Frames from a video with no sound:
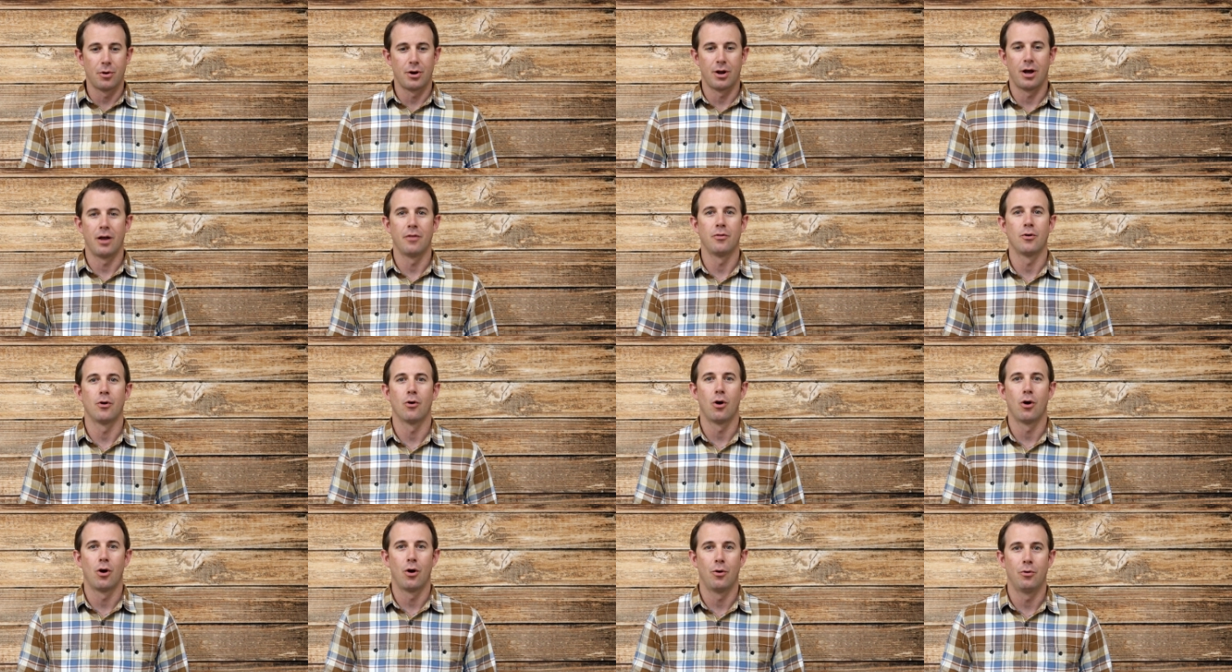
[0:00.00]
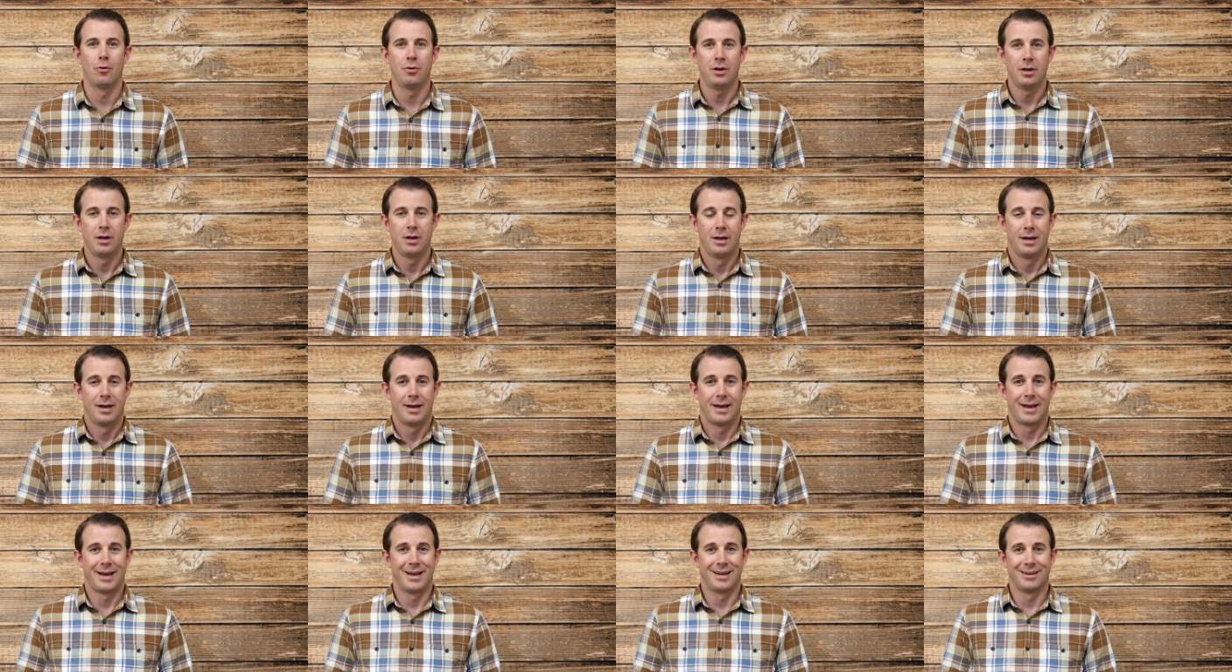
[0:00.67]
it on their own,
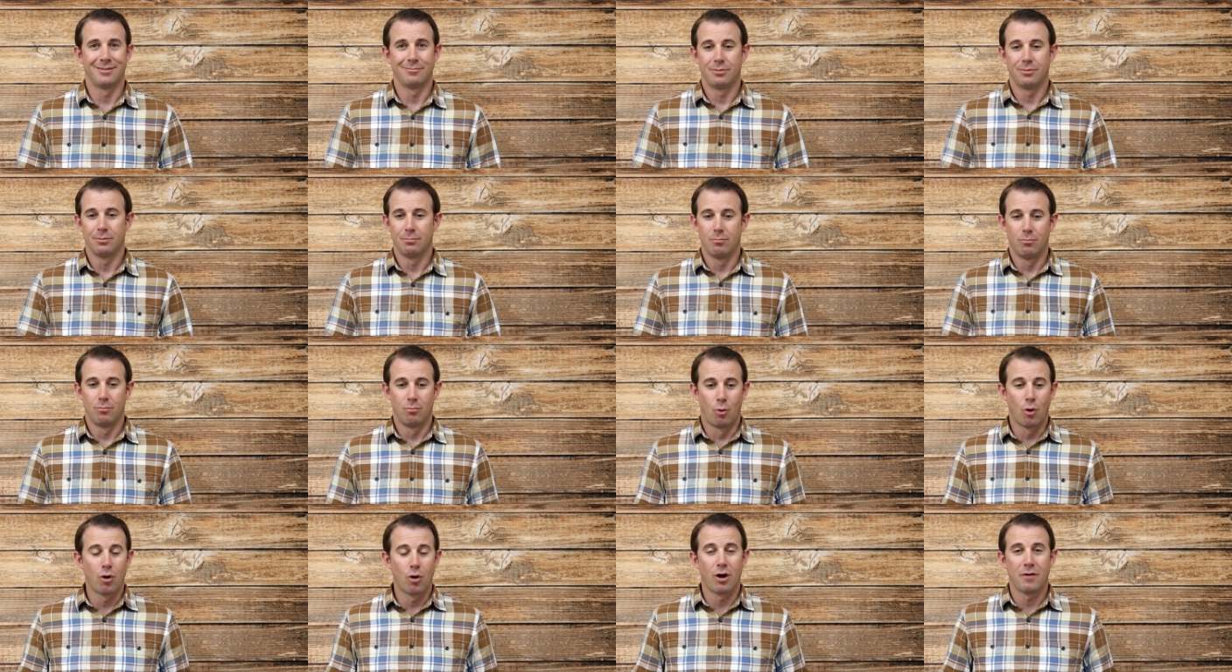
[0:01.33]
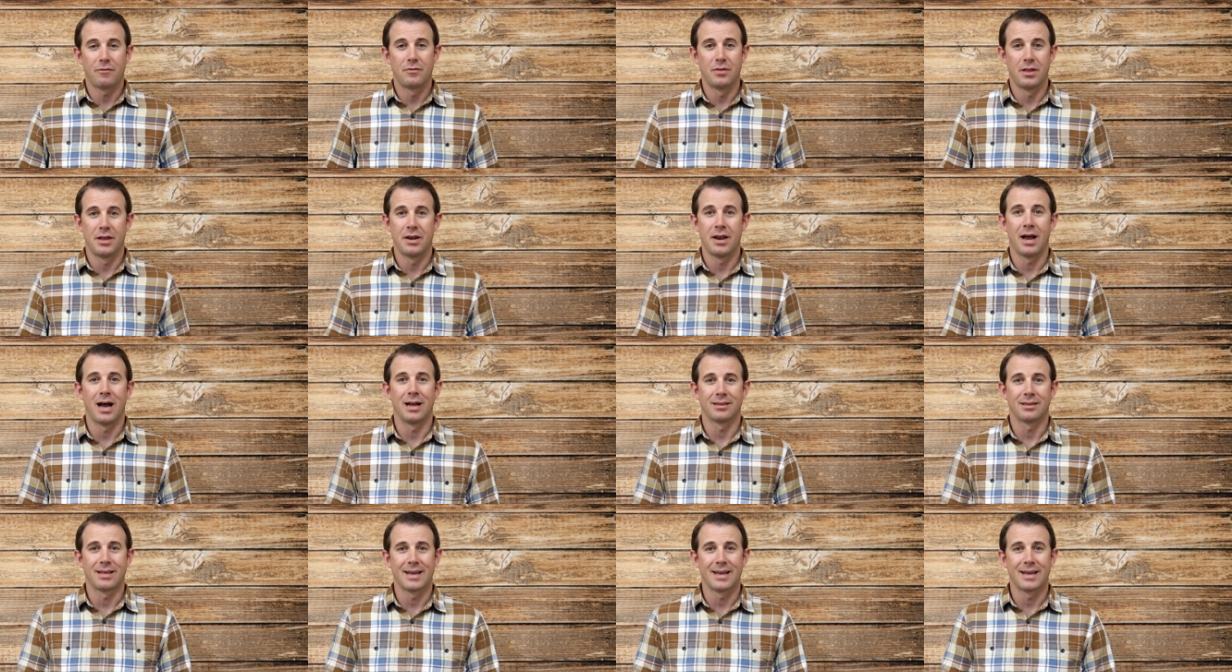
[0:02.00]
and more often than not,